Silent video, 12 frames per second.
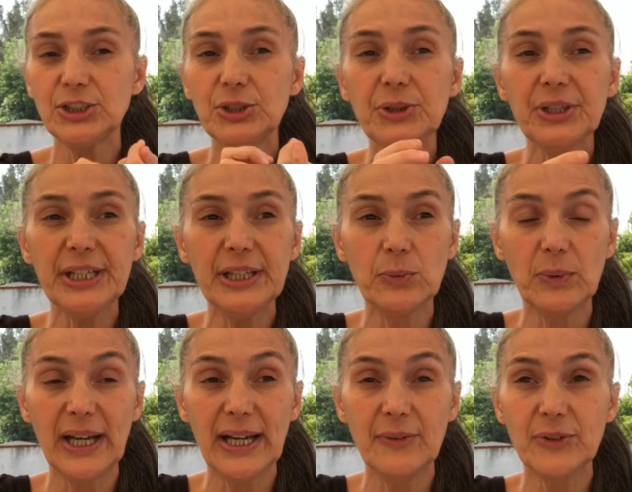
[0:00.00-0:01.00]
2 heat
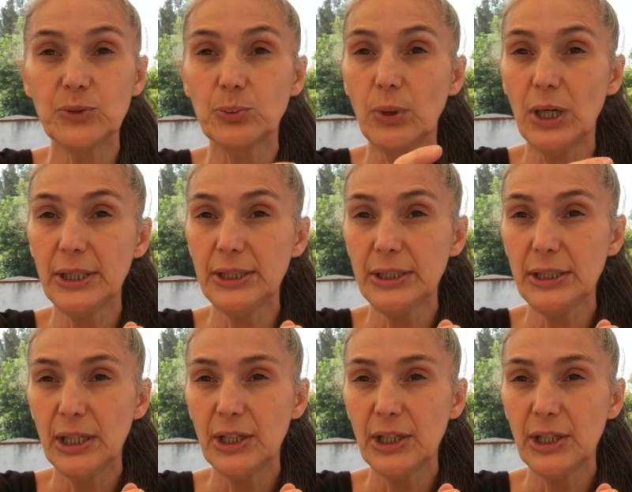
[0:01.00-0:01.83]
waves, one